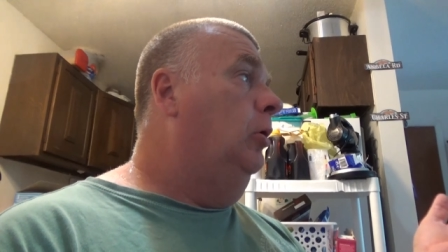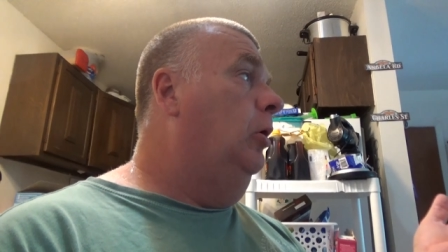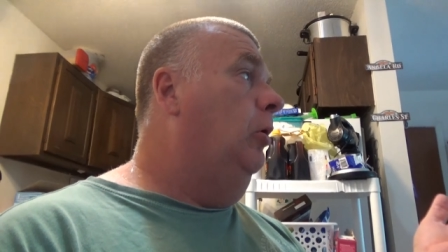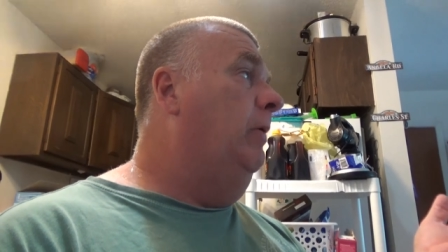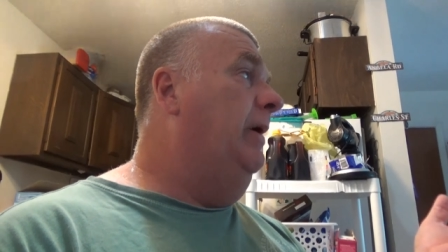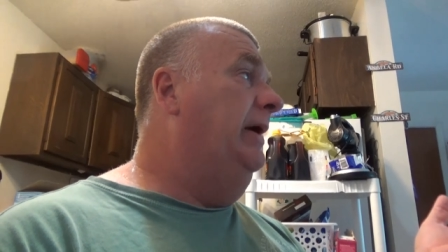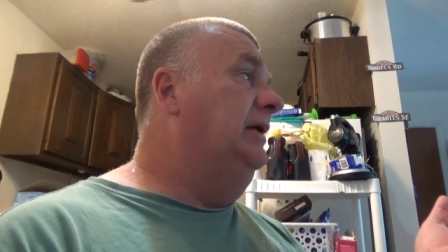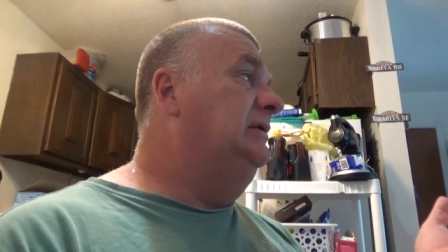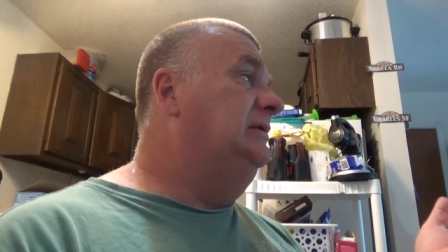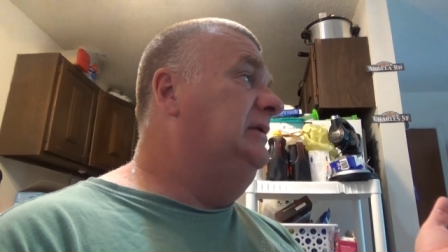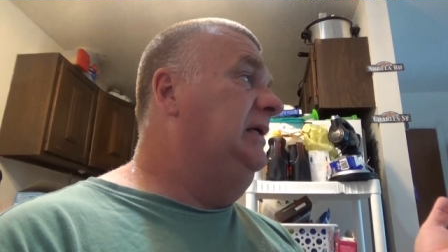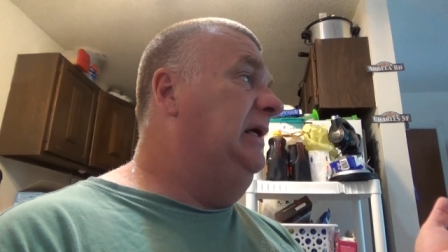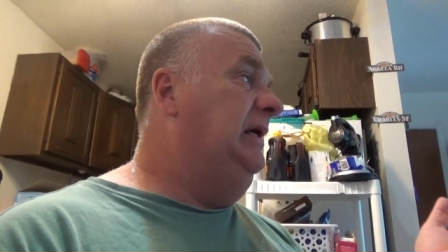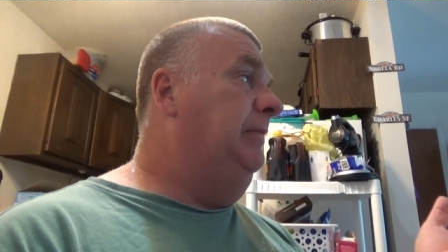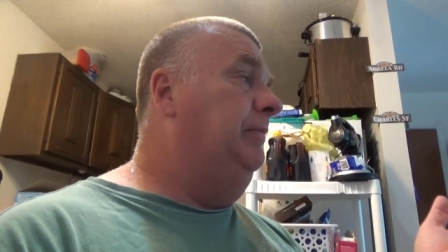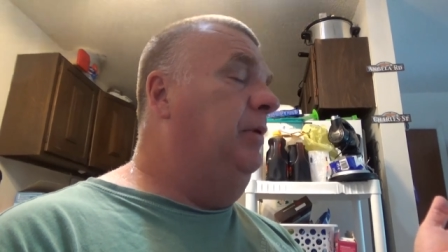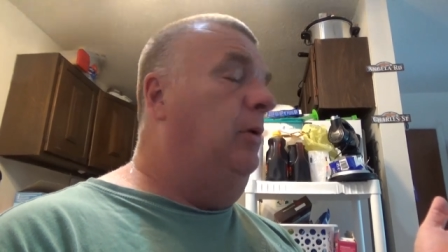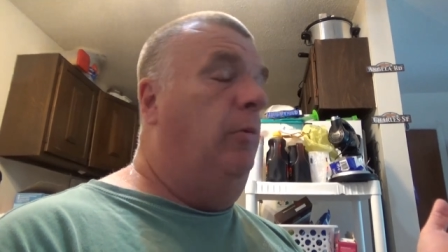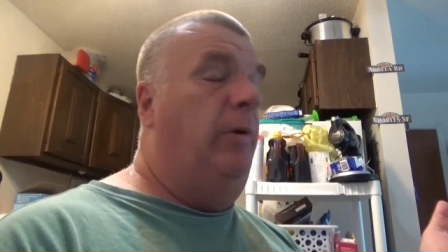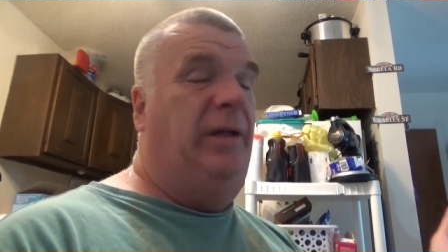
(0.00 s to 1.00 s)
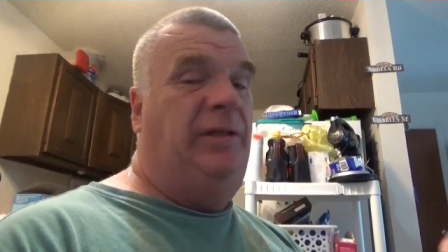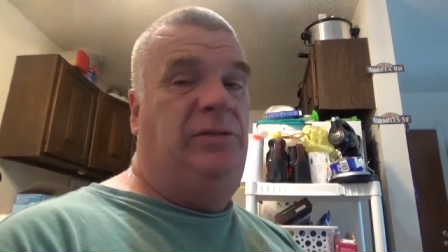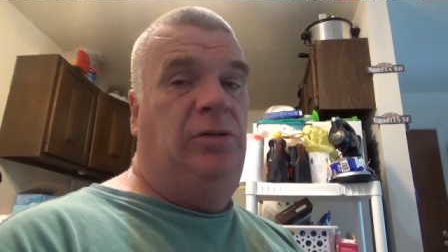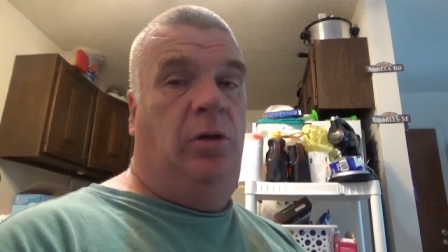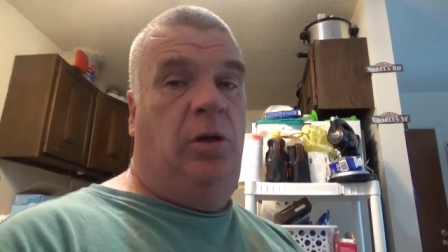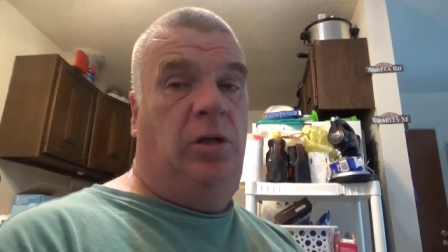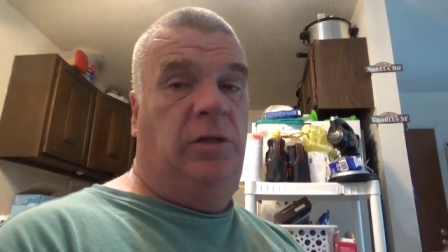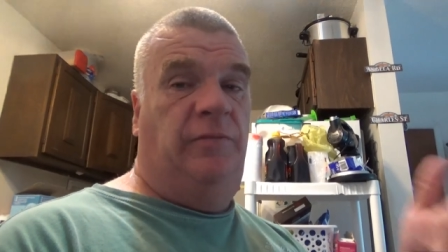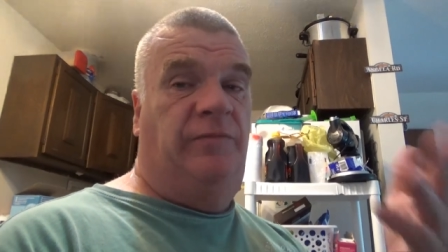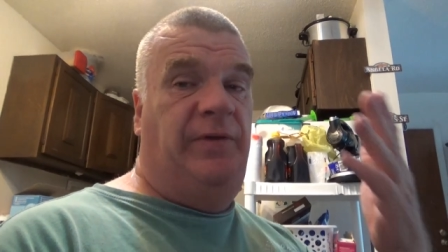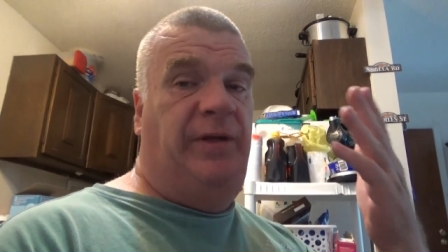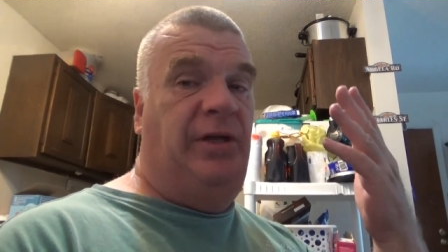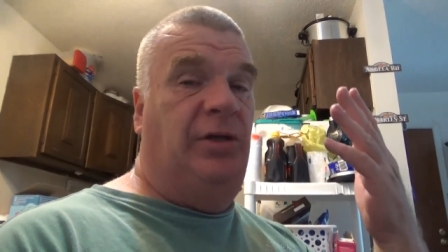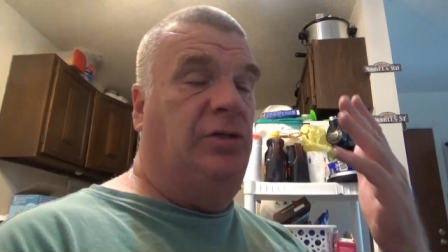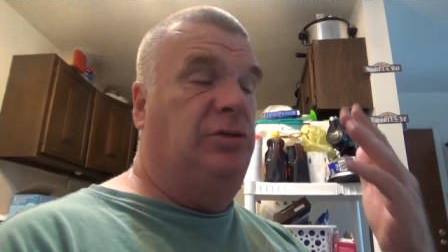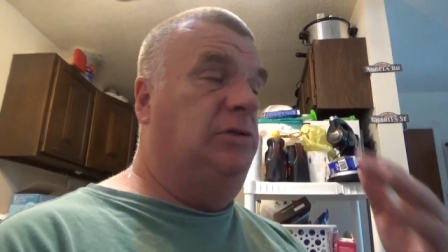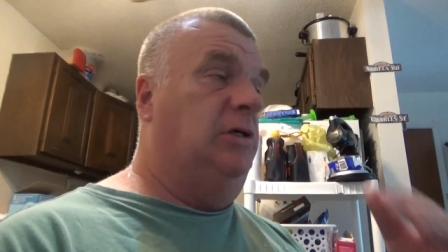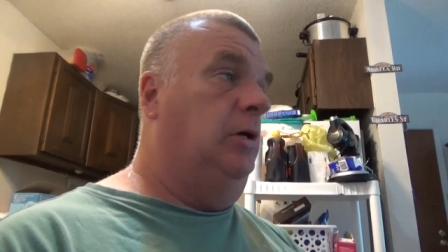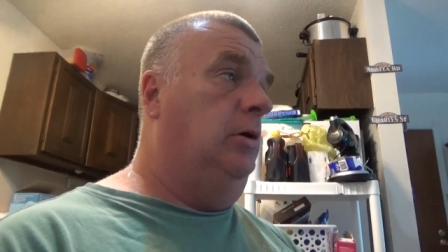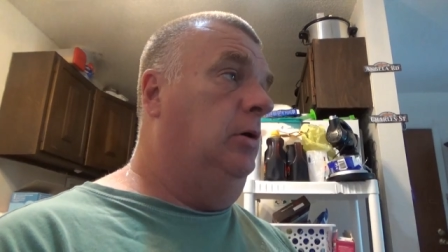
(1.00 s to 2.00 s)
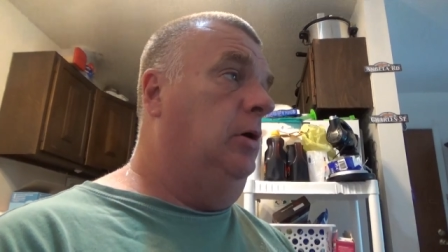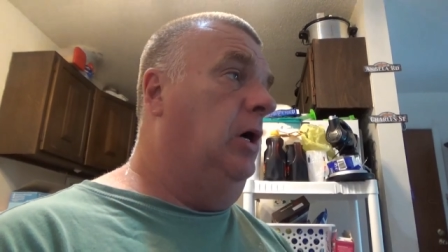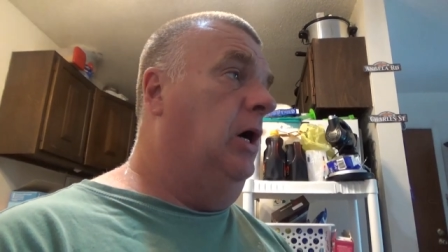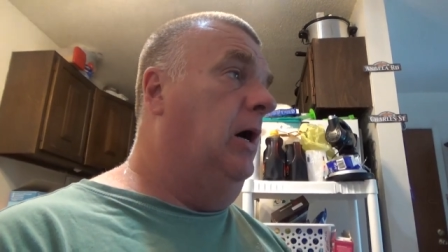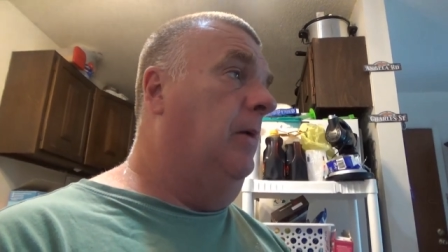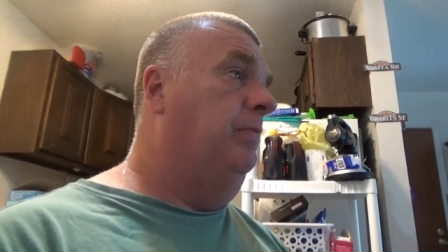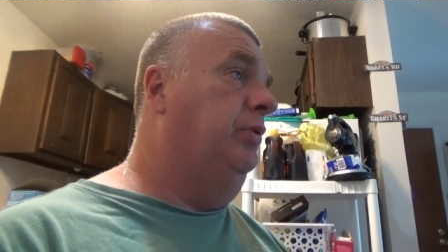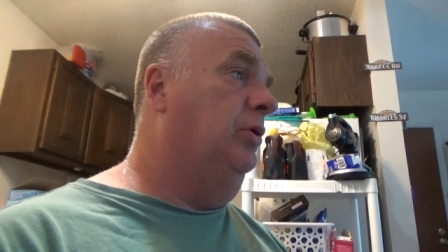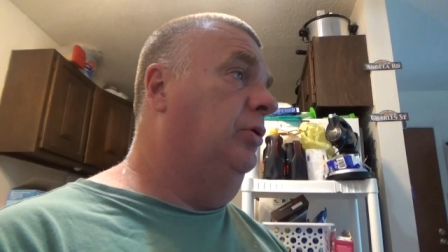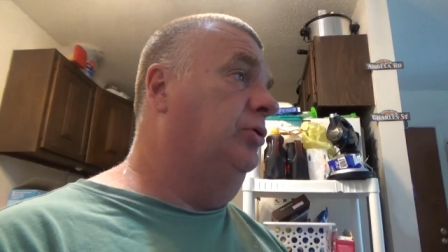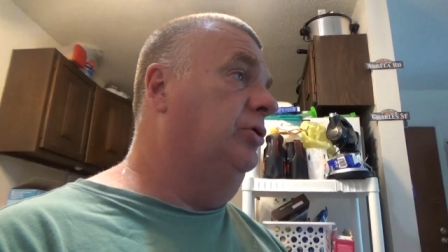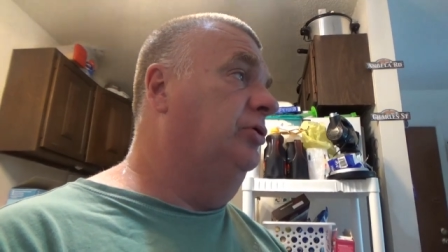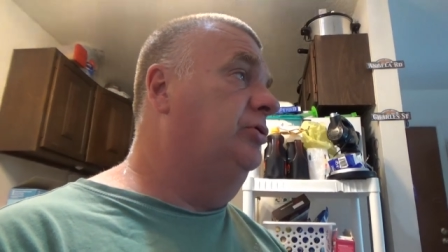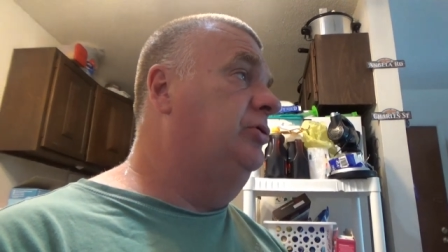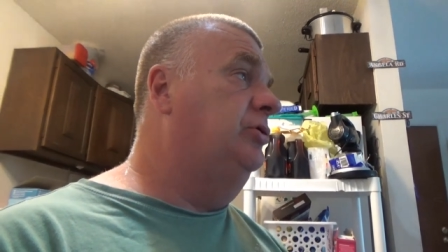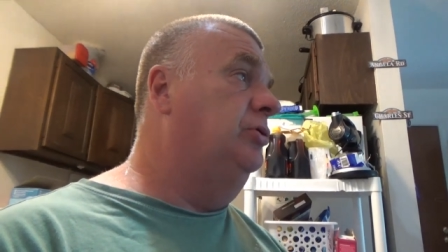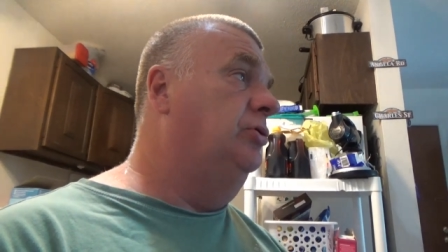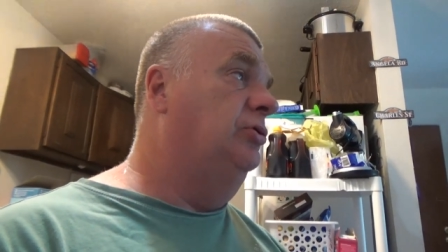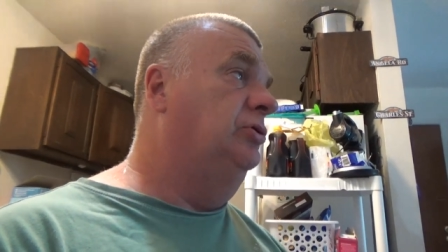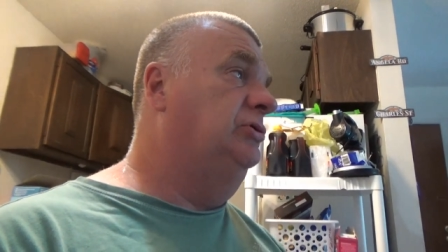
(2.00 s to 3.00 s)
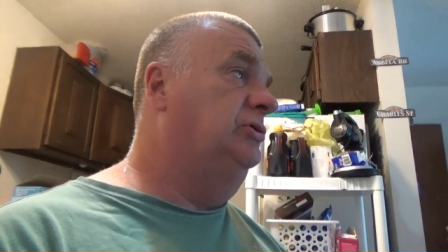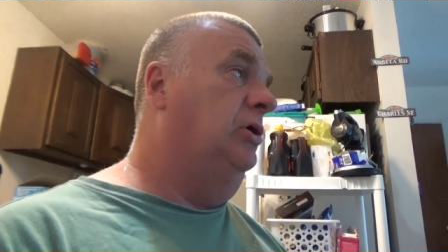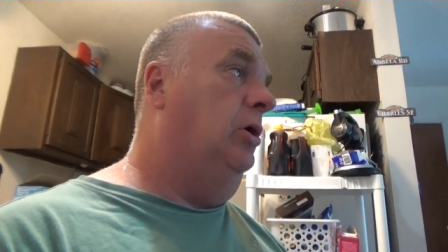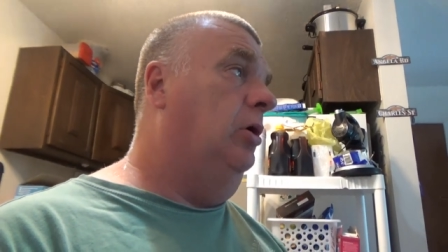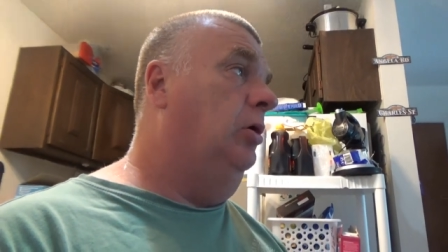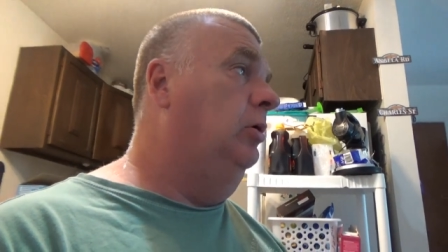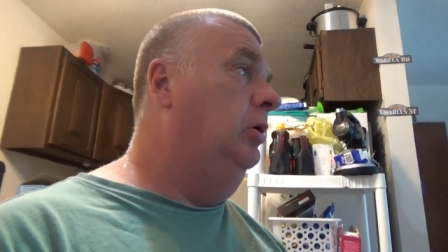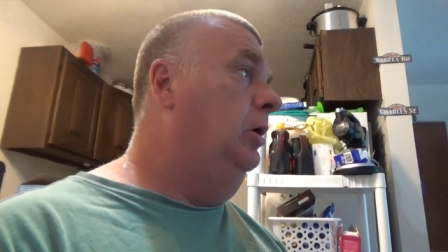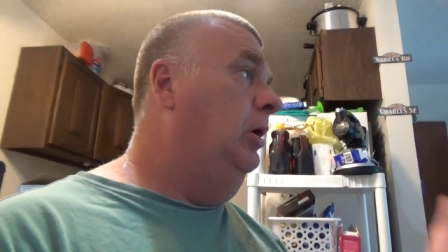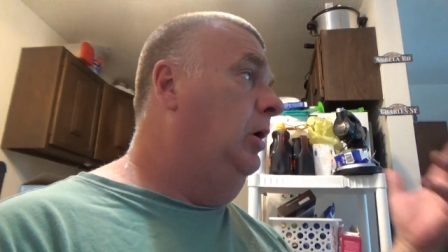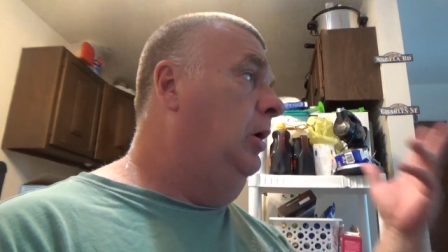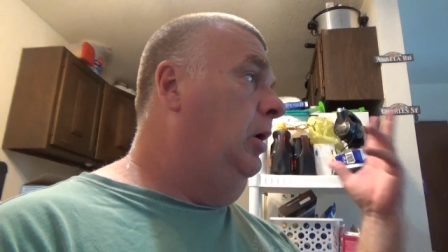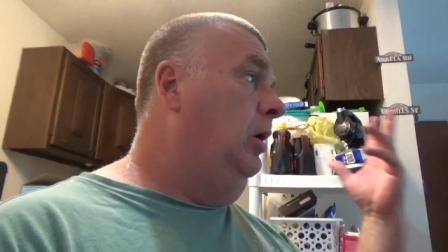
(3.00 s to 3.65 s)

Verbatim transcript: we'll wait and see, but wait till all the videos are uploaded too, so,